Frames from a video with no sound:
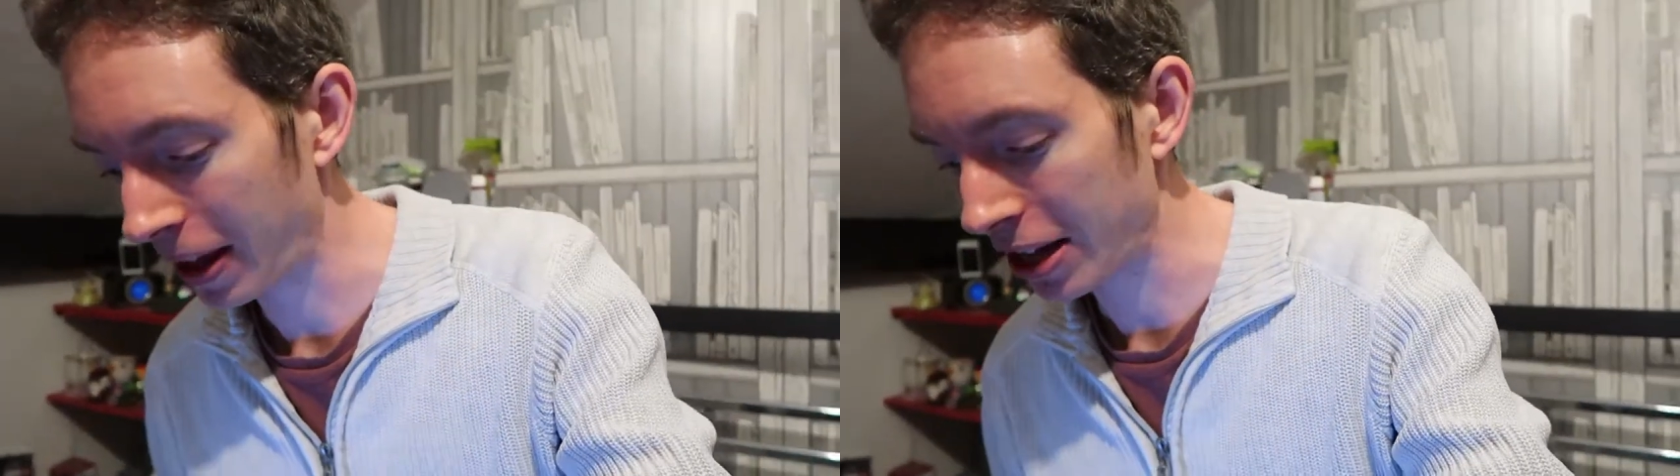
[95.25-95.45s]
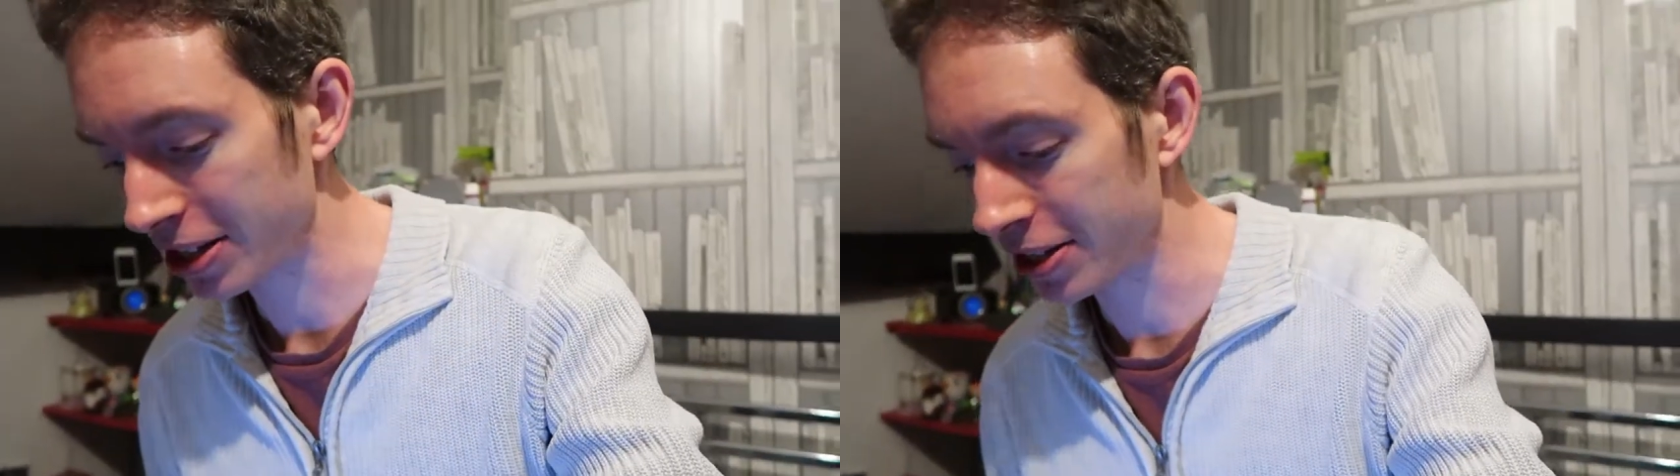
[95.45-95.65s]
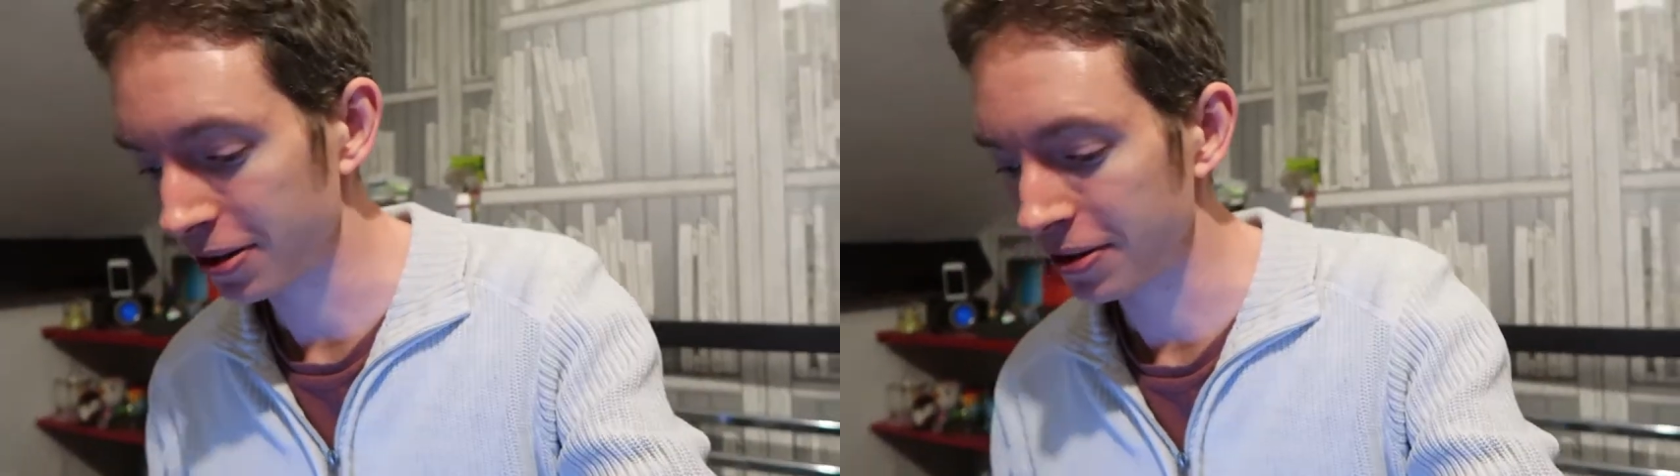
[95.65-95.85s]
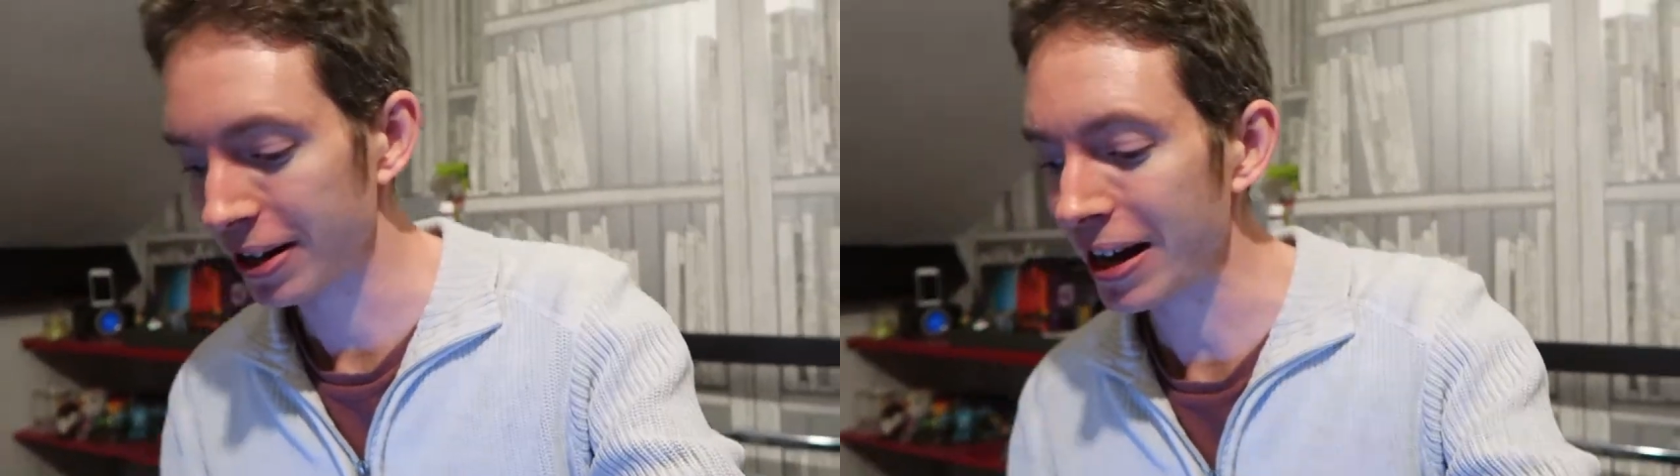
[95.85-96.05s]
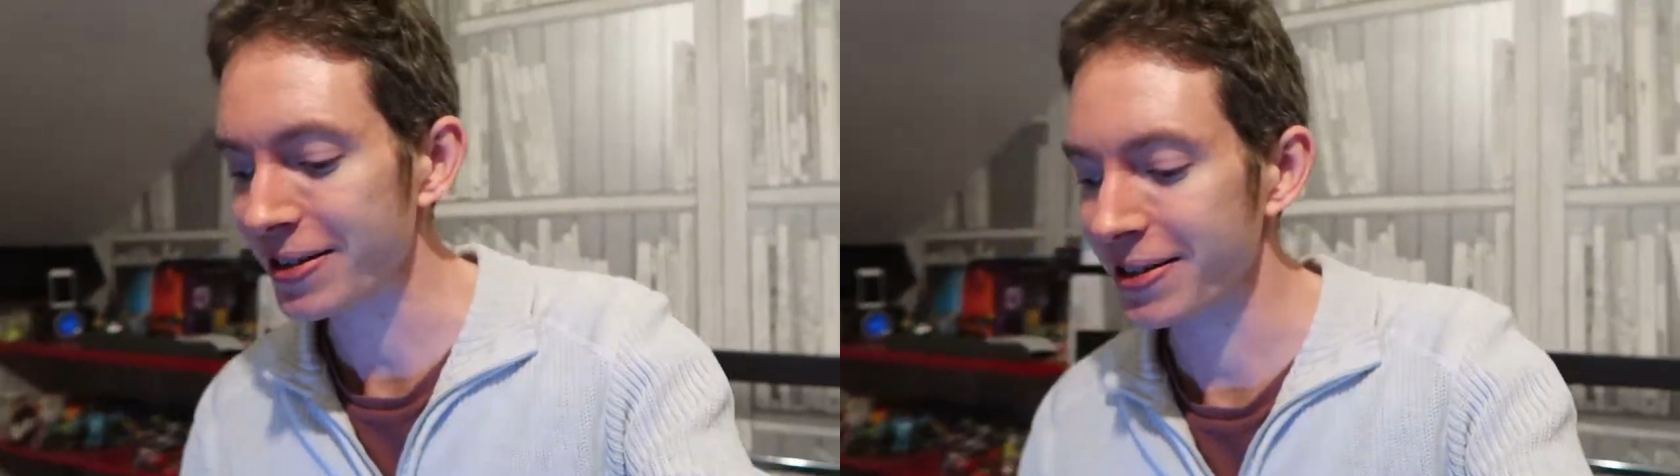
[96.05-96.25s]
that actually sold
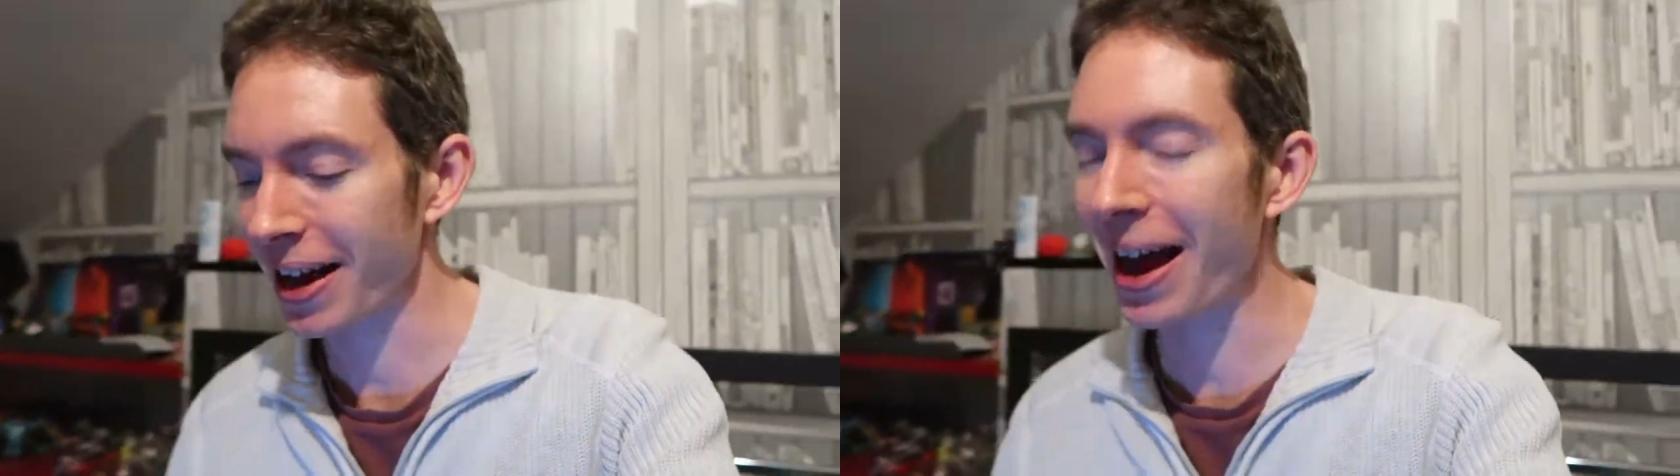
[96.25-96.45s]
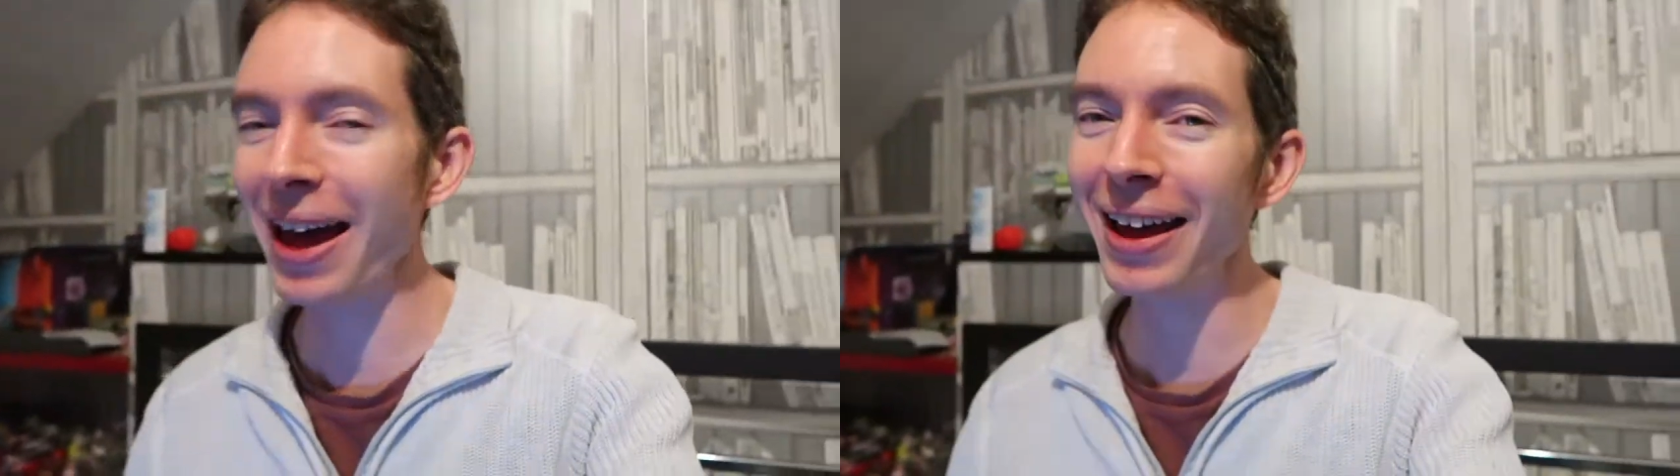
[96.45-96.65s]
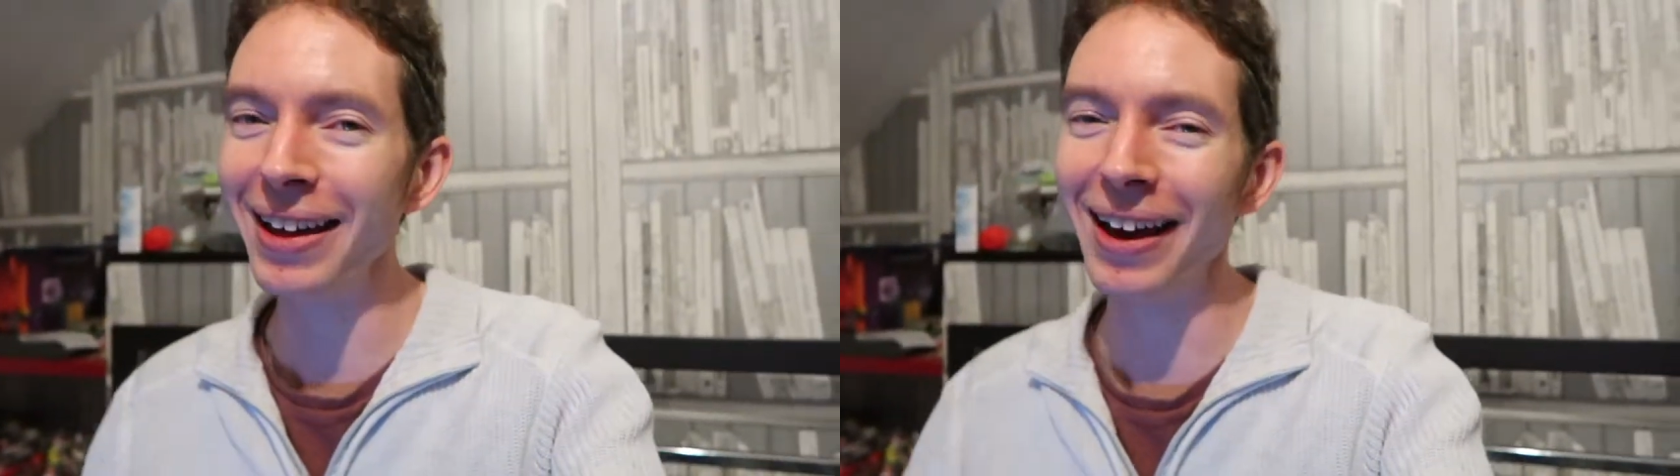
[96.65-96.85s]
yesterday,